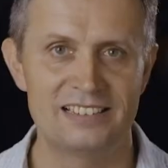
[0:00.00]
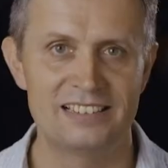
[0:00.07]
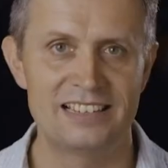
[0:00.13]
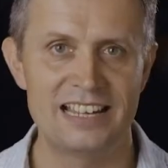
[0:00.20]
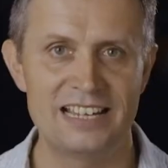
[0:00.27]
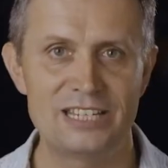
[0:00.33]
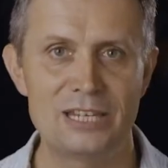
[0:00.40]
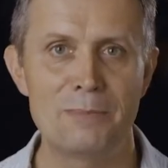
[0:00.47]

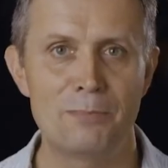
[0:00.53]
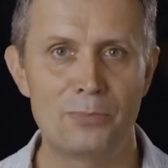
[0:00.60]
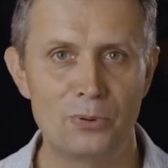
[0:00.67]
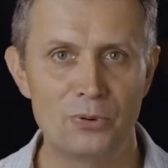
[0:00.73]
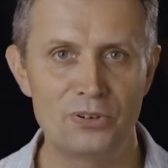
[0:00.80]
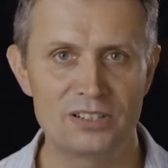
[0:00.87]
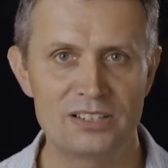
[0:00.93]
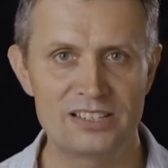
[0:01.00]
It's
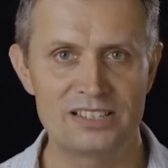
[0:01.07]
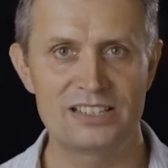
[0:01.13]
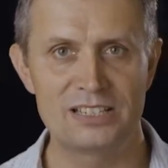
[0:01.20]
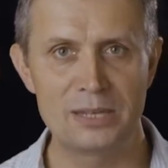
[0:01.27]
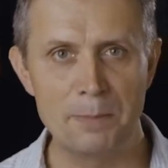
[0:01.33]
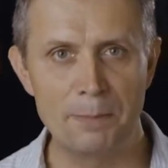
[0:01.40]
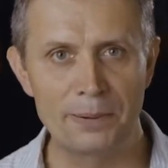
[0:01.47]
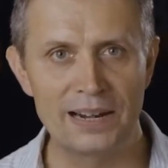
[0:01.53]
important
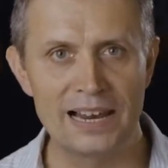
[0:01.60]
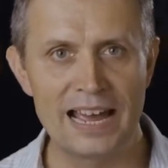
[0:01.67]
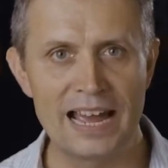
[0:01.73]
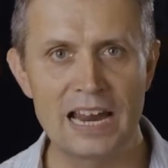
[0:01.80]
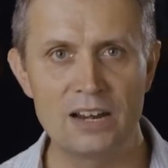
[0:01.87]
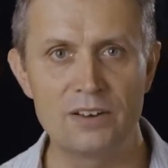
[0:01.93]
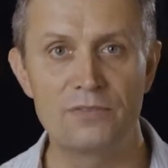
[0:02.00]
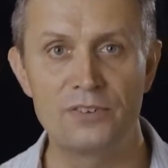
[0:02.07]
to
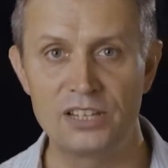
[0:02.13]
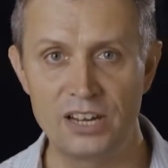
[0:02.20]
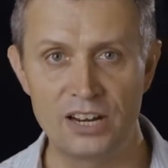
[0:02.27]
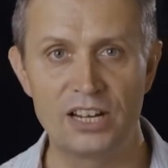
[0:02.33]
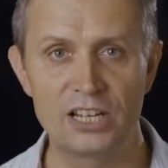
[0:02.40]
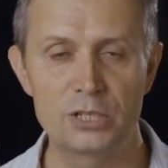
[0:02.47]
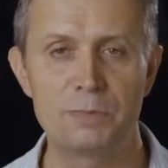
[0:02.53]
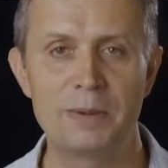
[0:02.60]
plan for the
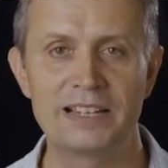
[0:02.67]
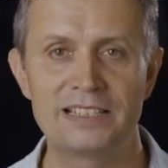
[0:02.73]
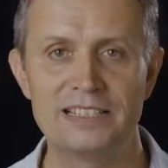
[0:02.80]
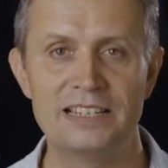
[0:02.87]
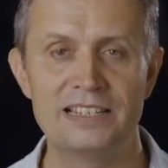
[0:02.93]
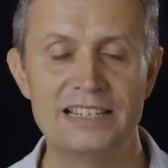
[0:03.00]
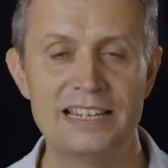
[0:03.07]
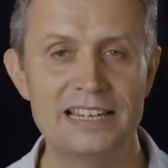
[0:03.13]

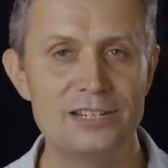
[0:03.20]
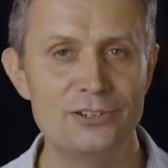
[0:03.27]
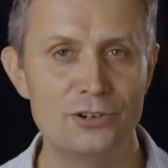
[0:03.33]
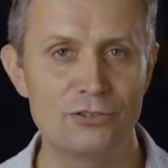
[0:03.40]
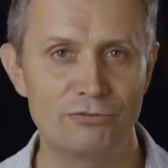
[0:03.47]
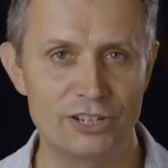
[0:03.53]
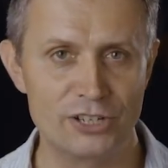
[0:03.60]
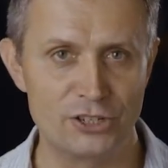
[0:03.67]
unexpected in
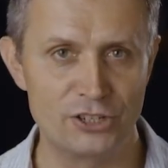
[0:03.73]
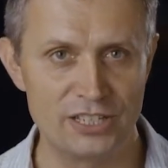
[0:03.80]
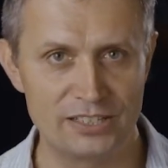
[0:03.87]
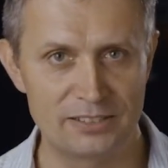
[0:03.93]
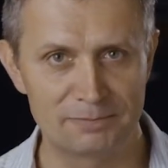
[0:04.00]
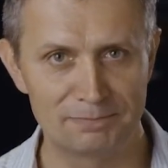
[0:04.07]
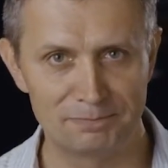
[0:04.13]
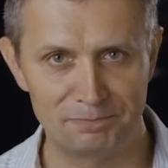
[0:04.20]
your run
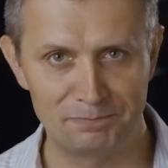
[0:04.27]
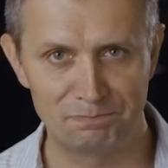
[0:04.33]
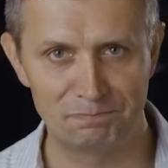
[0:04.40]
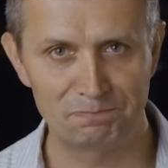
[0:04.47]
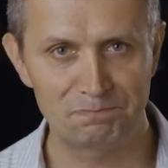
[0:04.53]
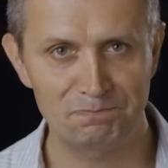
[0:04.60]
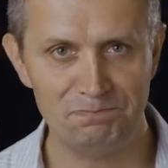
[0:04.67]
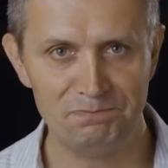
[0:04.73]
sheet.
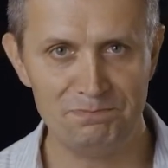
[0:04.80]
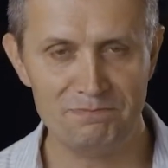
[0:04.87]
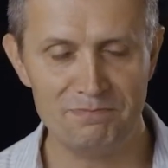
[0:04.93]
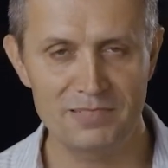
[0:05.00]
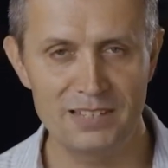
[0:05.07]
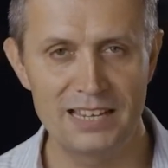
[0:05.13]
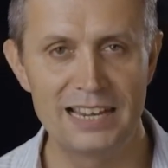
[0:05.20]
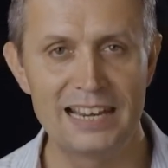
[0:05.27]

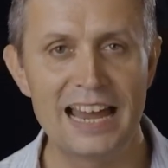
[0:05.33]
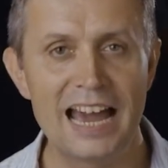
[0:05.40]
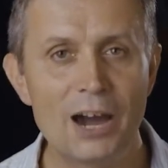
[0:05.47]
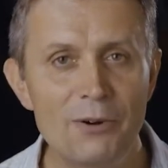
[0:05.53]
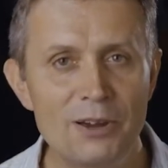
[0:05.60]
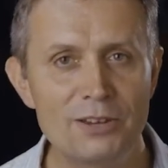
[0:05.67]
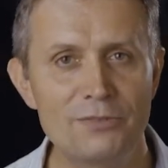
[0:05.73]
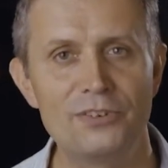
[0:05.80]

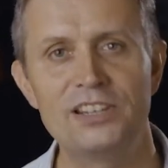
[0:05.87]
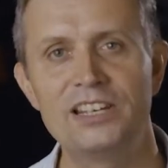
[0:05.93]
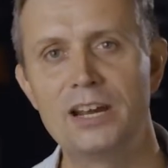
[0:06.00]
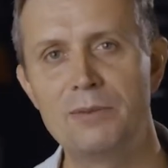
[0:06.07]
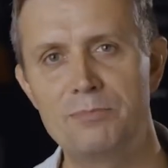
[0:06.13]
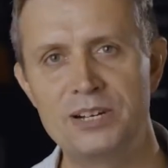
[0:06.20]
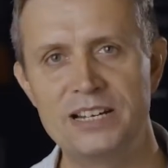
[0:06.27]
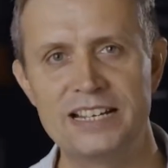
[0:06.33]
Allowing for the
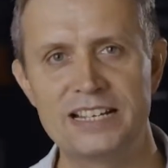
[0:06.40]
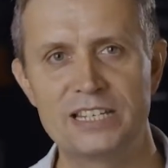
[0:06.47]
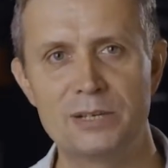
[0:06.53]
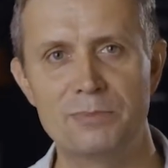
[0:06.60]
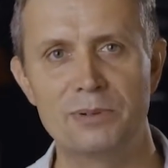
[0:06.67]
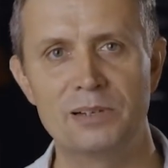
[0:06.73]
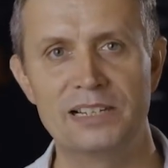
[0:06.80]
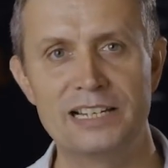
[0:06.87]

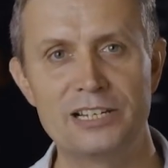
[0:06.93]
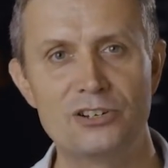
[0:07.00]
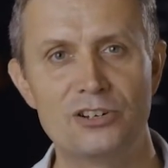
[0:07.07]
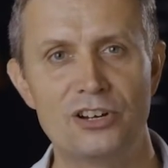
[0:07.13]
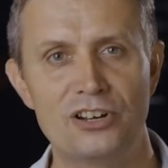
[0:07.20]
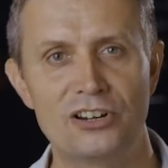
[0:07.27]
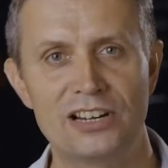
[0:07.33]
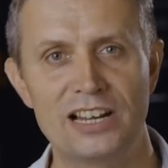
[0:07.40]
unpredictable in
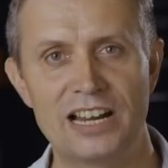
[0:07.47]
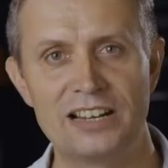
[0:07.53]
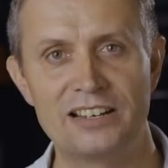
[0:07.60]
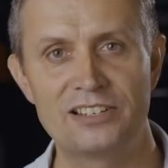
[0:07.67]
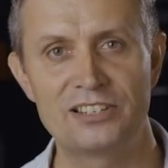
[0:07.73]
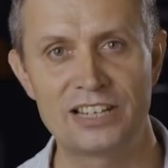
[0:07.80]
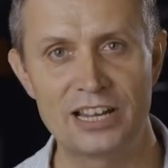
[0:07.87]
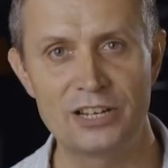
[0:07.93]
your online
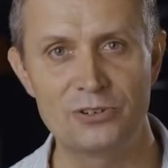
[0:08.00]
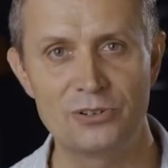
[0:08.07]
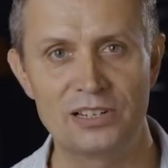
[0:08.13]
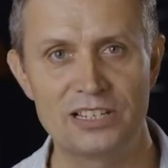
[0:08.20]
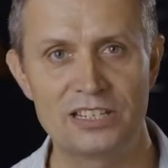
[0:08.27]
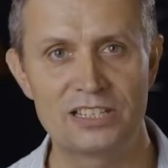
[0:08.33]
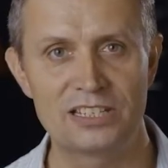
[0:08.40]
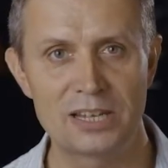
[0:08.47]
schedule
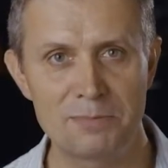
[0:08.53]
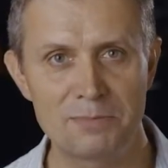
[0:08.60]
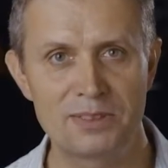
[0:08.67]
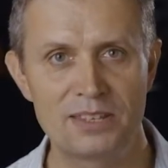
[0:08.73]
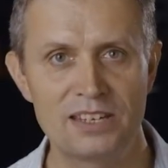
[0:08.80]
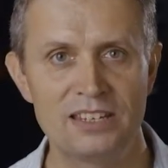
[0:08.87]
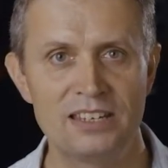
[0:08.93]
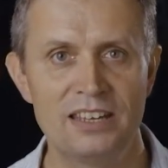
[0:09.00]
is
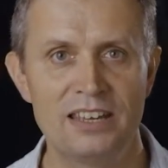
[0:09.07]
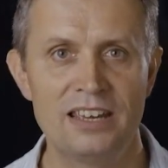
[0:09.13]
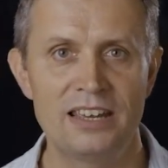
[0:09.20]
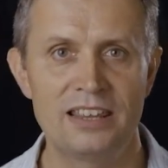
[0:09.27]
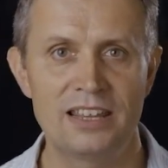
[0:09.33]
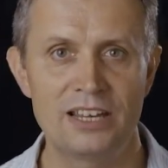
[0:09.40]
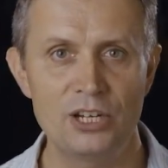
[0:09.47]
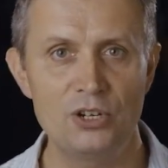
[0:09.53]
something
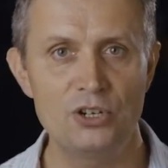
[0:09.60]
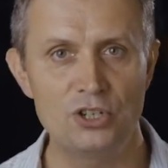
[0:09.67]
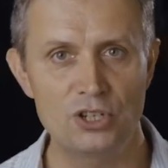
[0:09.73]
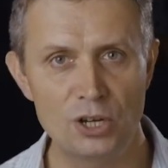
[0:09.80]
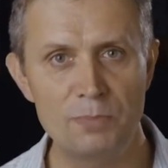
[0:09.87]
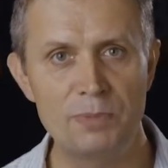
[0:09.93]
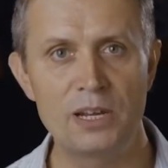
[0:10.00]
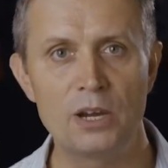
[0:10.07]
that you
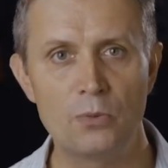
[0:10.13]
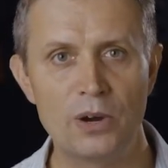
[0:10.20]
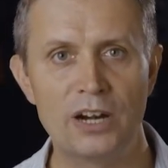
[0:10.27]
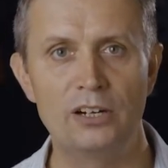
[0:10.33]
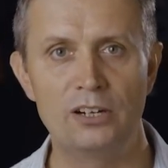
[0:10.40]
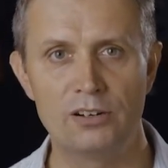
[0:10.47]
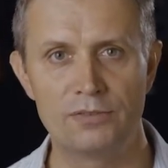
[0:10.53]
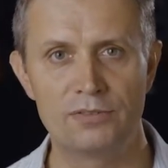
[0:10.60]
should be
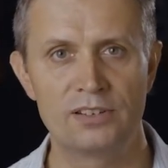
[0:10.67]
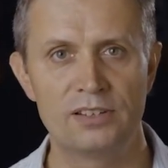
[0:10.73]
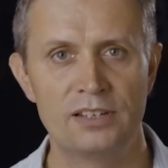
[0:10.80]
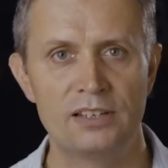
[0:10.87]
aware of.